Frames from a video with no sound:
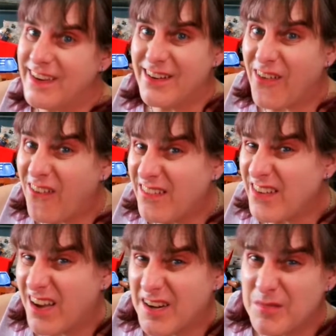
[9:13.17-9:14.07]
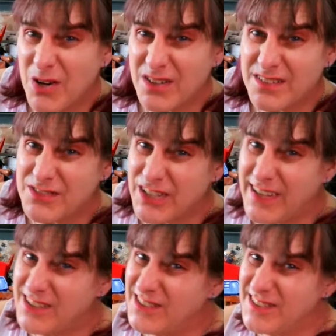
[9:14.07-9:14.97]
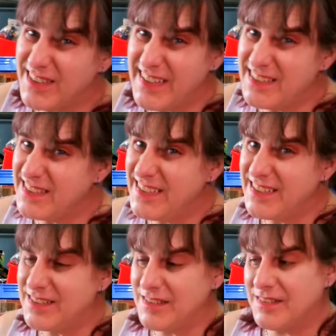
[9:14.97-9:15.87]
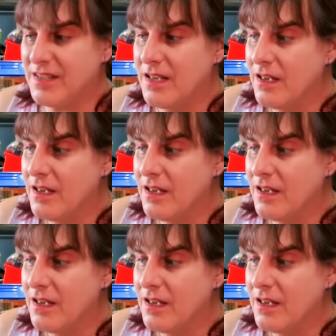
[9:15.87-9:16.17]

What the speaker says: on all the automotive channels lately is